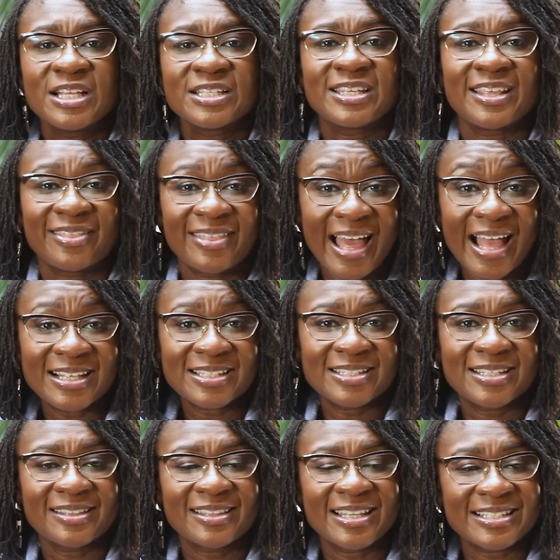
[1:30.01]
to
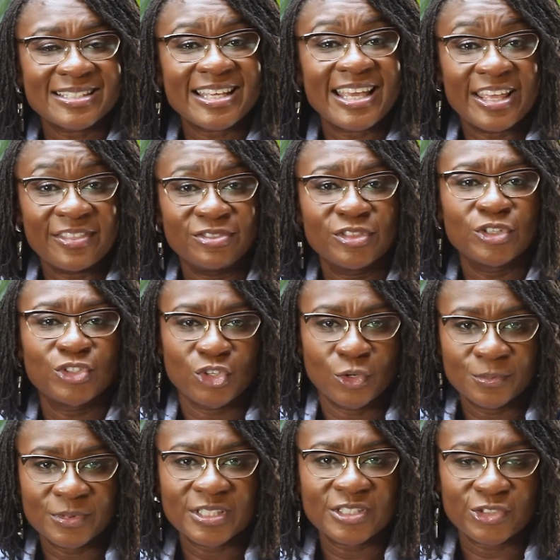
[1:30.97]
that's in the
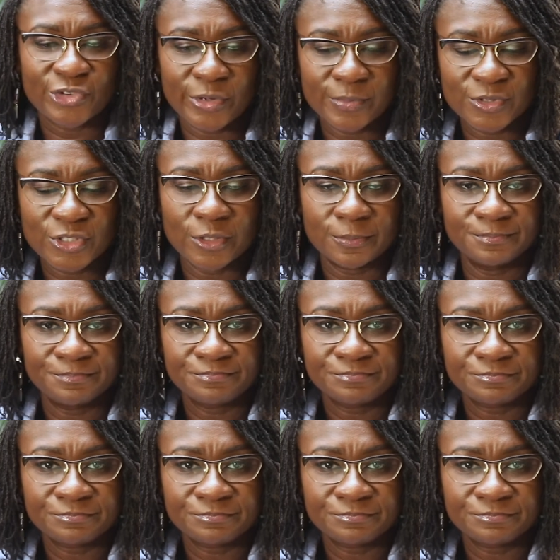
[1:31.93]
job description.